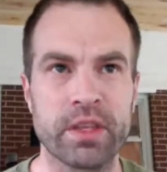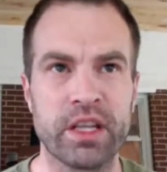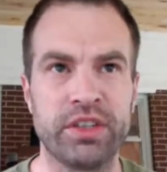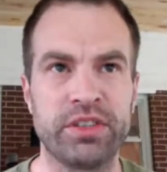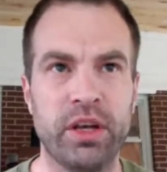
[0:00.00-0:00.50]

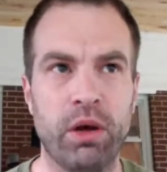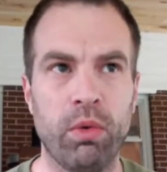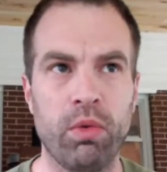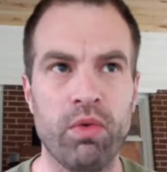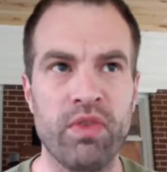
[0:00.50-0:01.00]

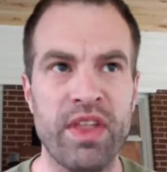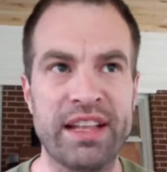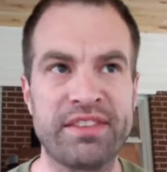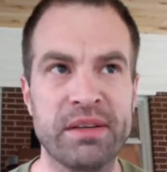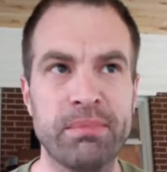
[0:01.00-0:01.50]
So
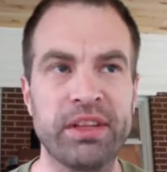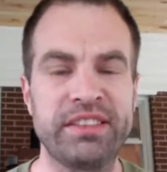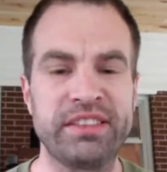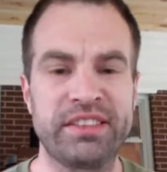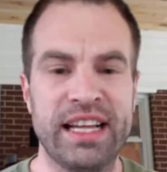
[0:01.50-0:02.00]
that simply,
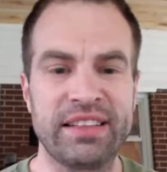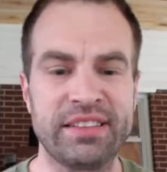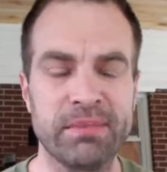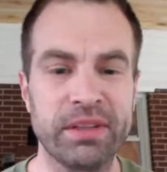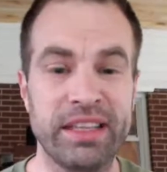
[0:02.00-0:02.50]

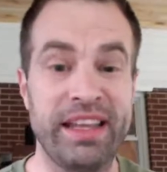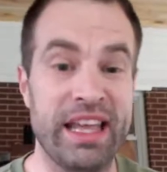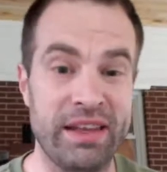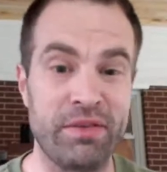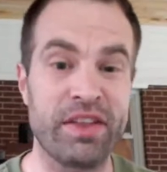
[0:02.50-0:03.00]

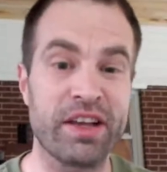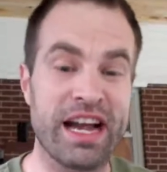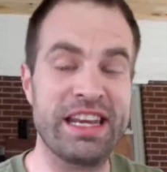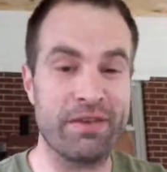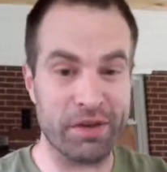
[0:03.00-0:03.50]
and the
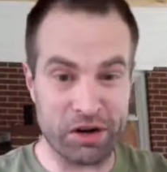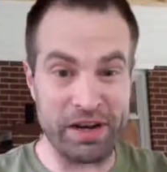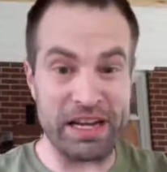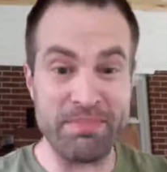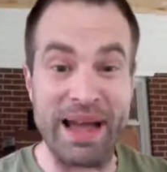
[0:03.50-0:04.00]
idea of a
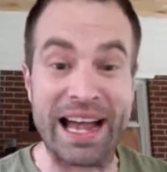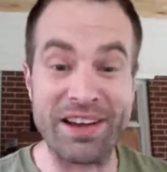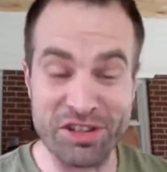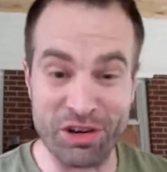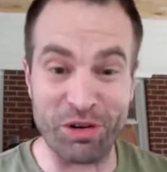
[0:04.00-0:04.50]
green
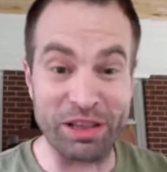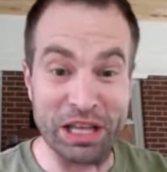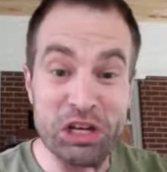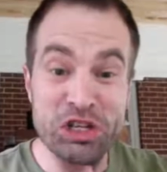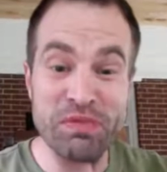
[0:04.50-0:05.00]
pasture or
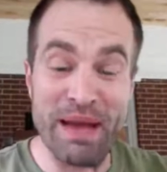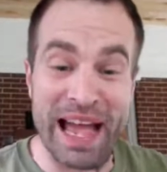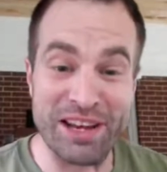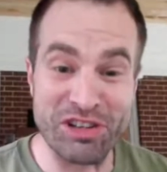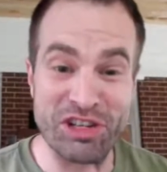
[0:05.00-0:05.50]
lush
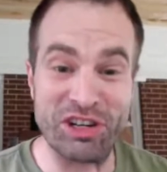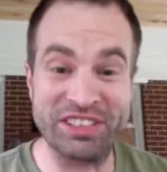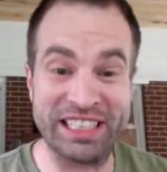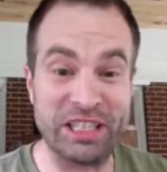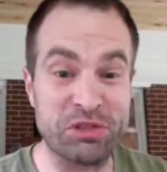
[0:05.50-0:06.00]
pasture
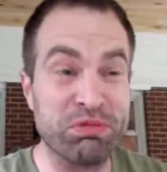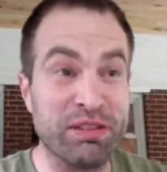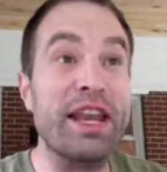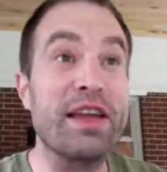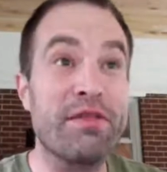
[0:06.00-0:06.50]
is that there's
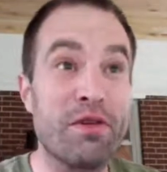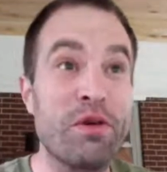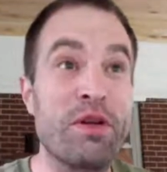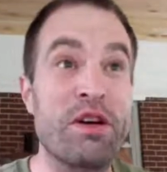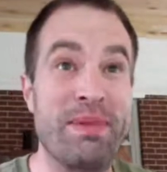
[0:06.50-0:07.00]
plenty of
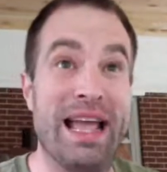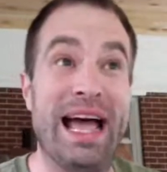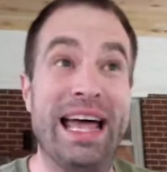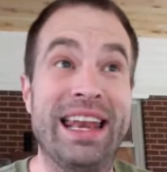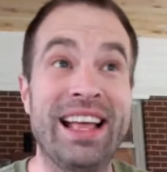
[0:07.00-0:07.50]
food there to be
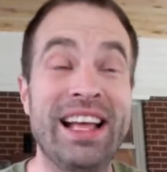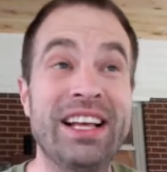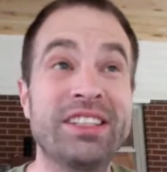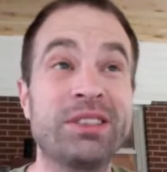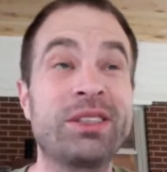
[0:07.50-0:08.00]
had.
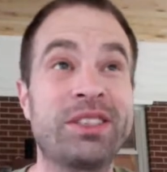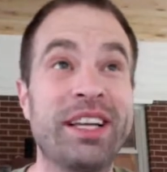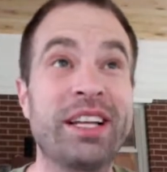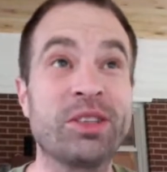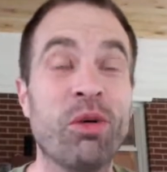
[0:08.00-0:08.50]
So
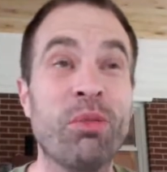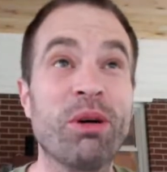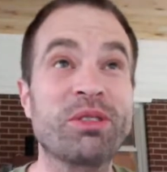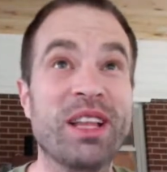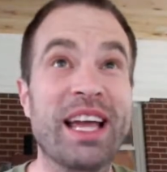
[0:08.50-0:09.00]
it's
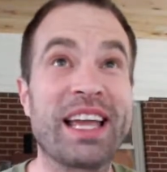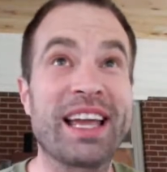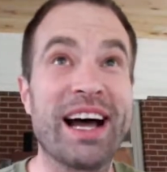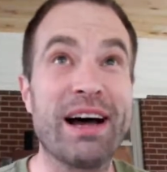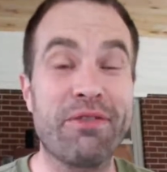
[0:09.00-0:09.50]
almost like
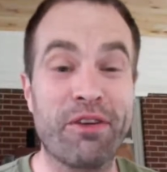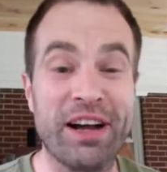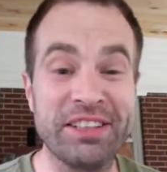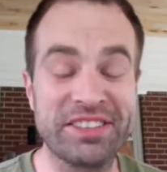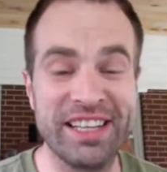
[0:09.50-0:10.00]
for
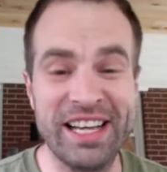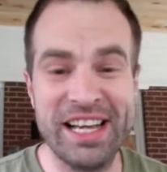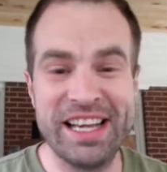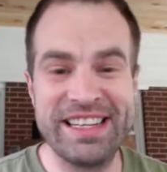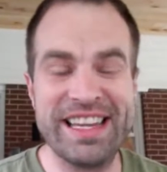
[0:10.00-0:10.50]
us
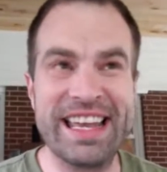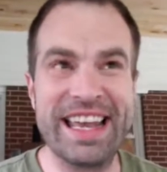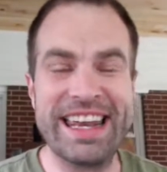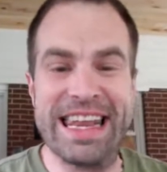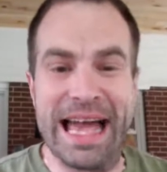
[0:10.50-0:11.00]

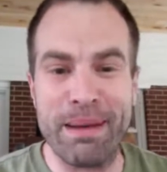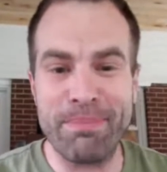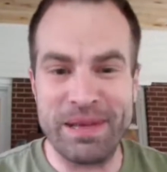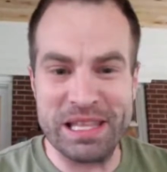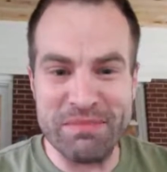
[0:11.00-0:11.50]
taking a
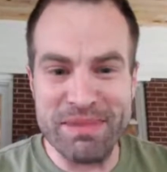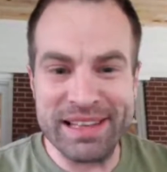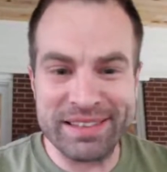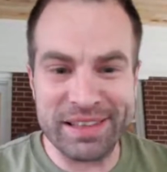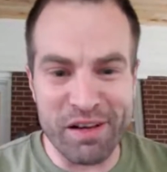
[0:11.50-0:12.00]
nap in the
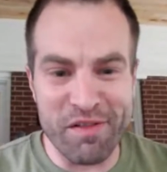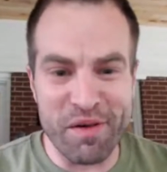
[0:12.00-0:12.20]
midst of a